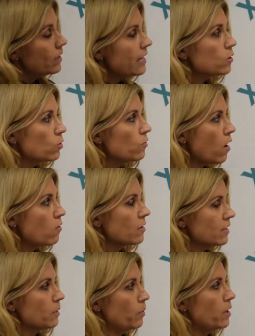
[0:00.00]
need to invoke a
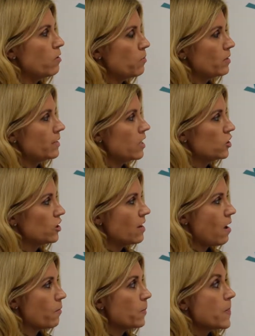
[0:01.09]
disciplinary procedure
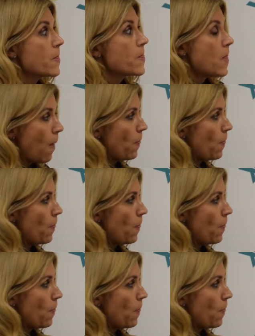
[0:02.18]
now. And